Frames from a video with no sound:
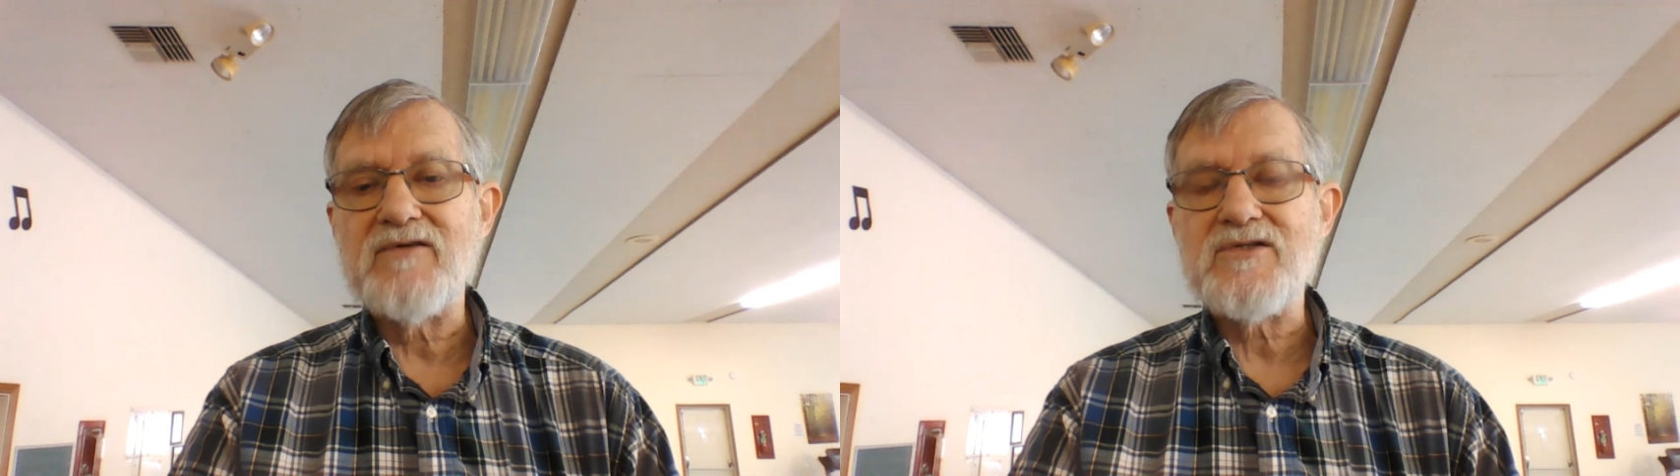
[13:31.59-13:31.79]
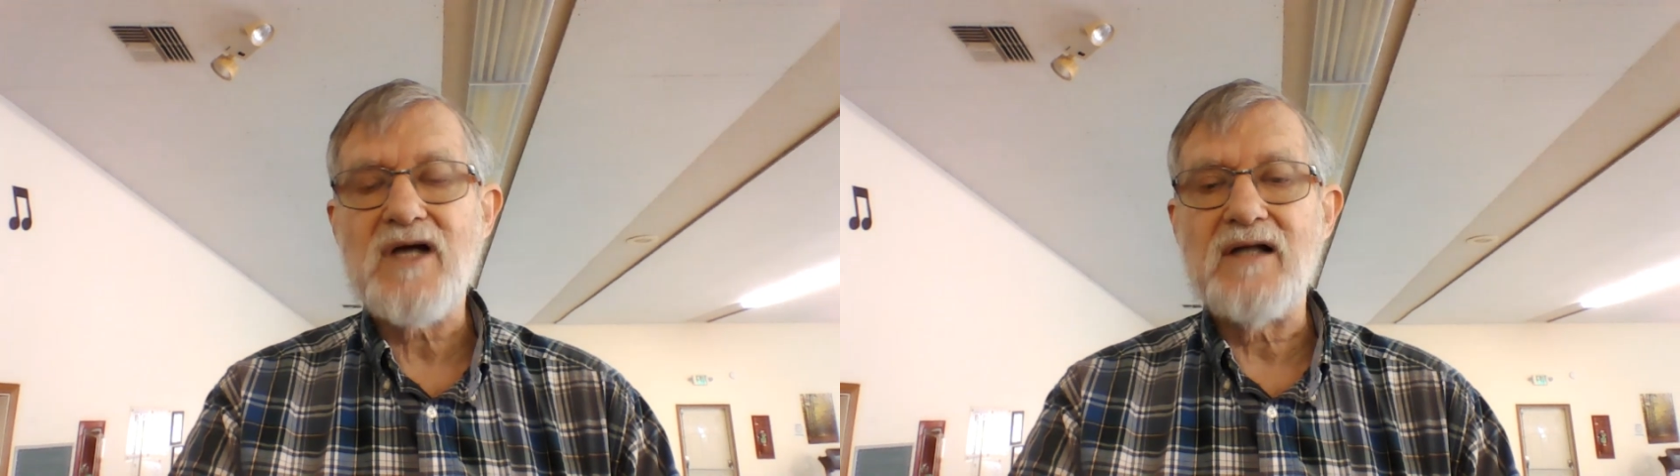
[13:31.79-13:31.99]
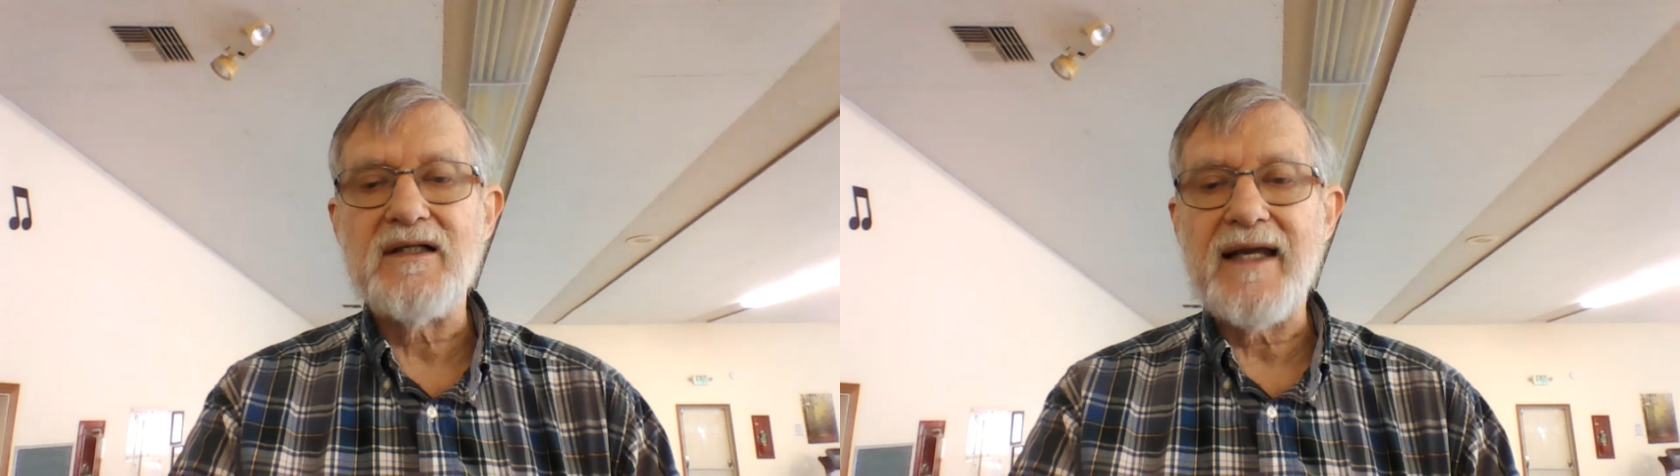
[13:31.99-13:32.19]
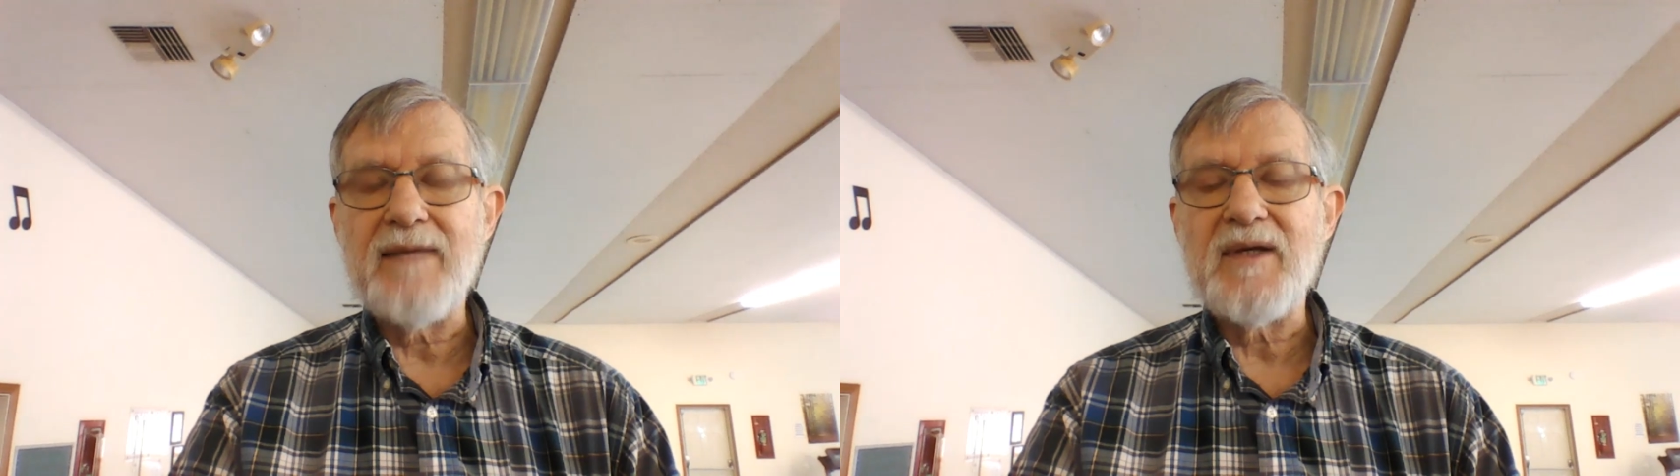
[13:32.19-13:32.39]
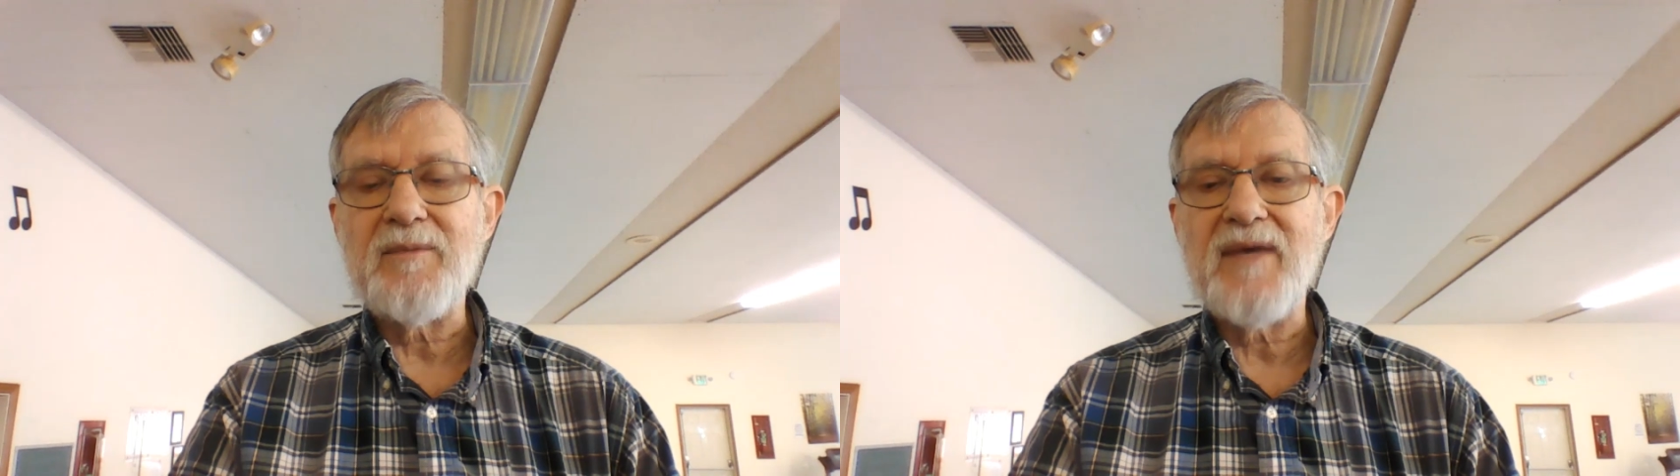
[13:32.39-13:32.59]
a solid
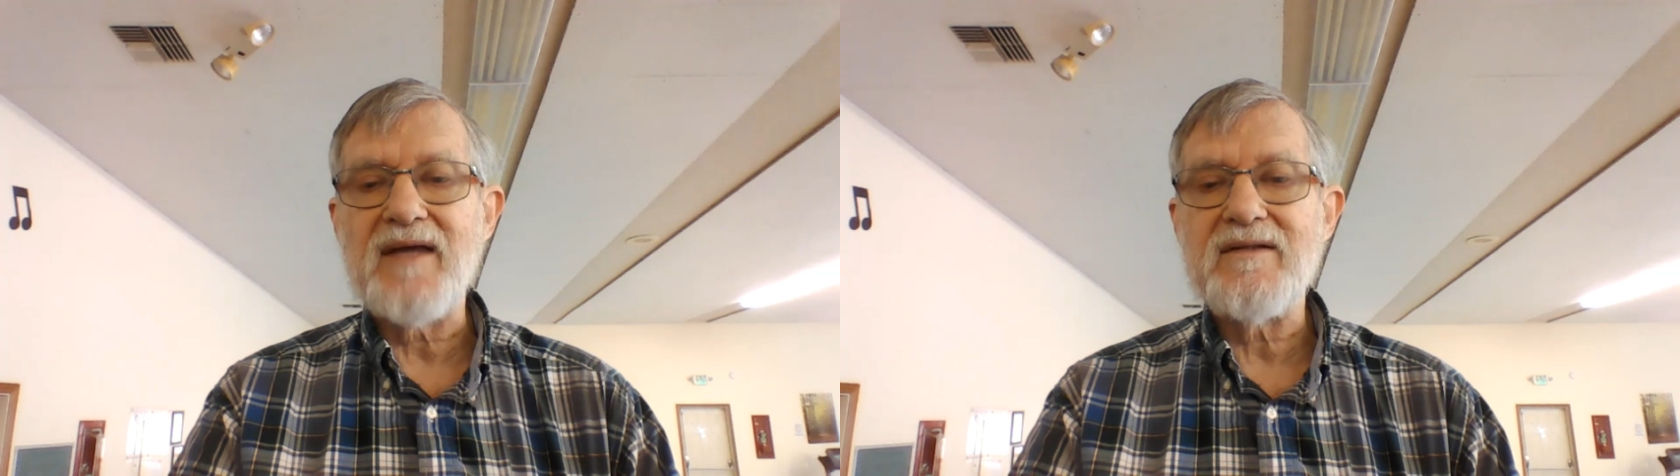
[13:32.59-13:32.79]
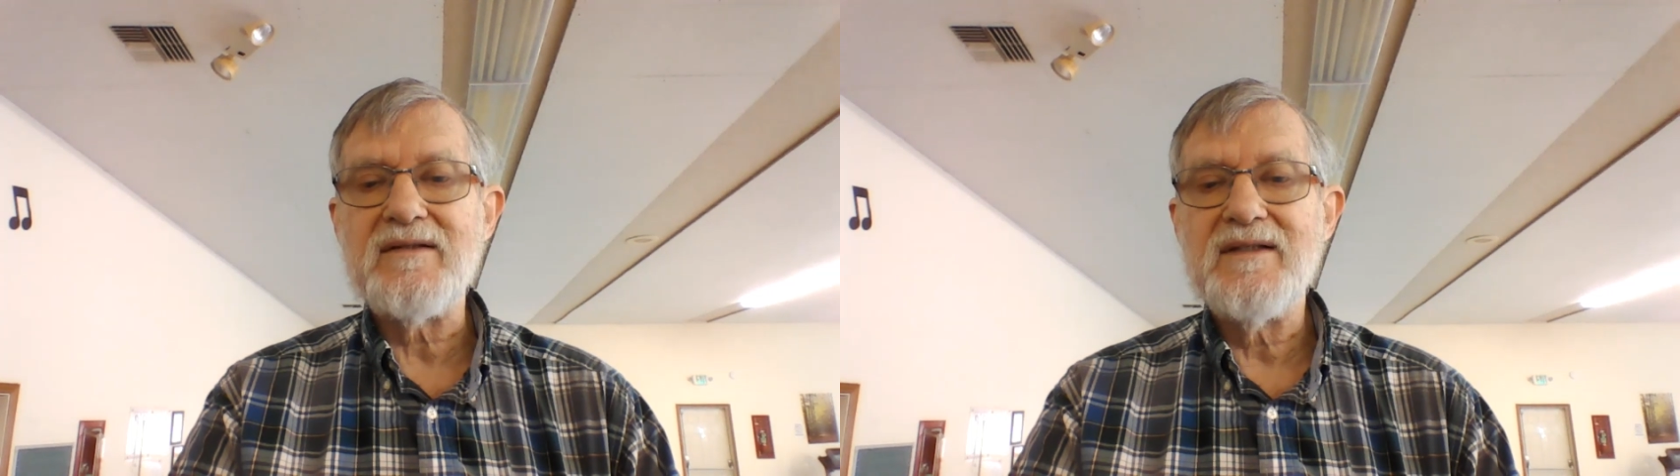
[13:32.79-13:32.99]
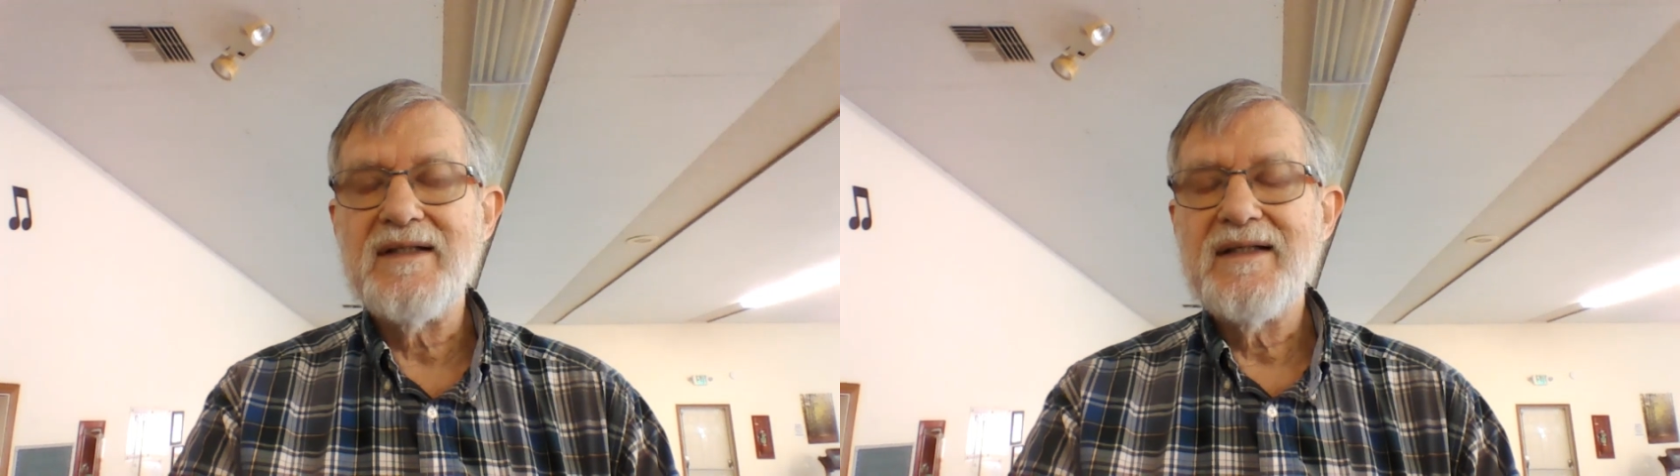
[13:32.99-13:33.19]
aiming method,